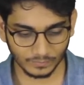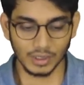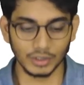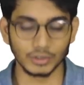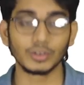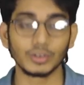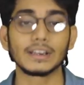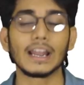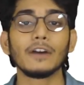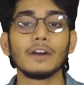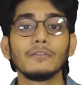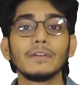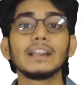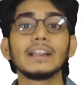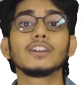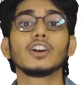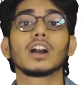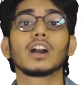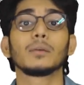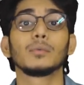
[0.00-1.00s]
So now we'll
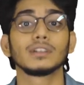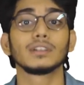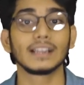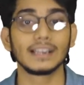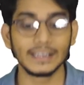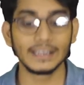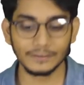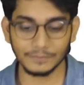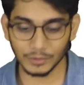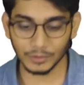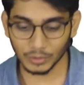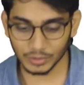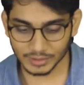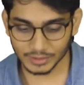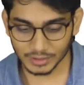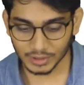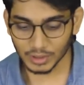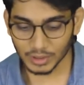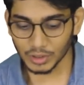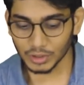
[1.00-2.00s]
talk about the leaf nodes.
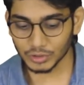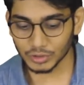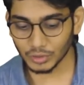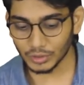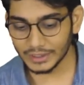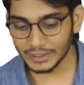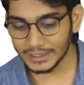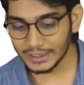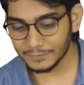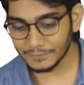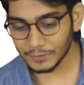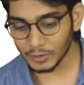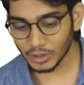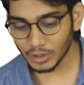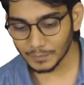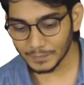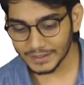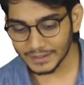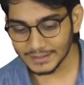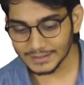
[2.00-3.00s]
So leaf node
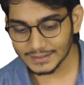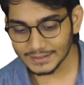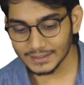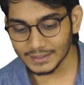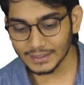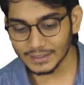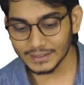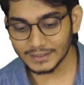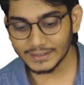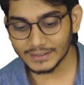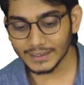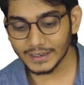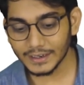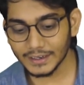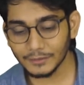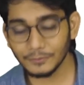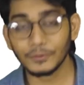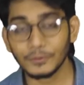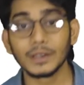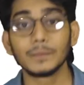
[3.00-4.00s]
means there
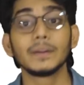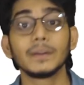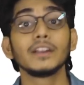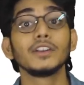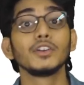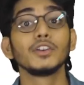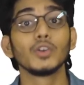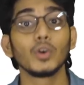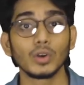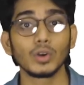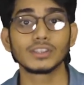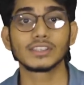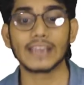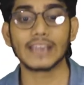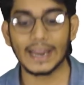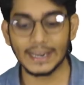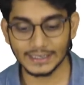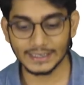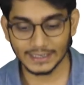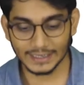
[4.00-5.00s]
will be no
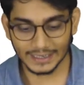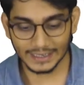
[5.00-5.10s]
child.